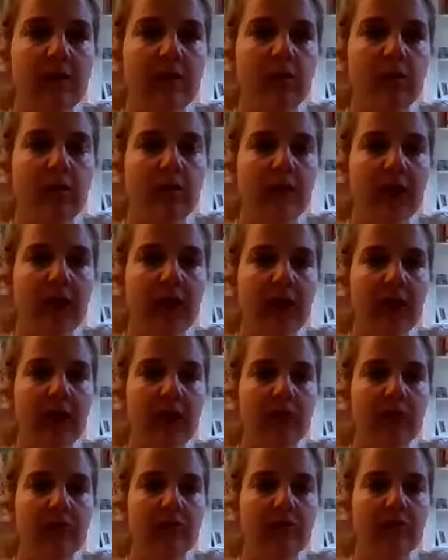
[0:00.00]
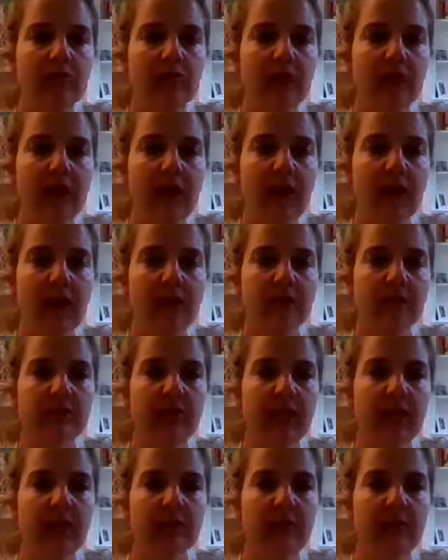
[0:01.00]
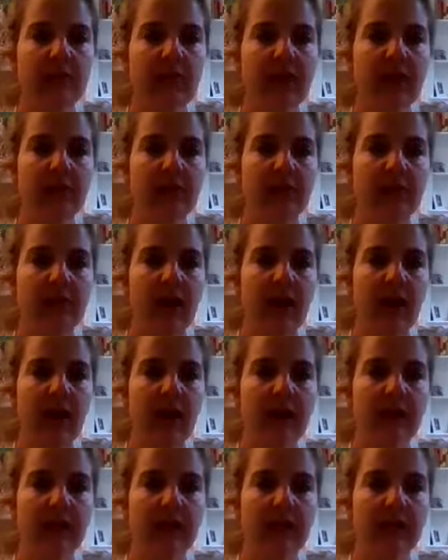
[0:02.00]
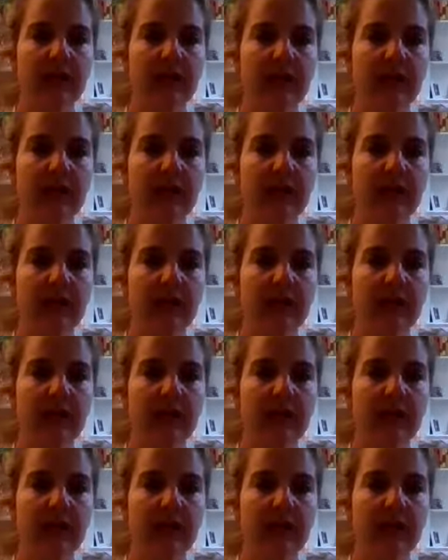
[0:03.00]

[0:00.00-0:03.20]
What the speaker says: Right elbow to the outside of the left thigh.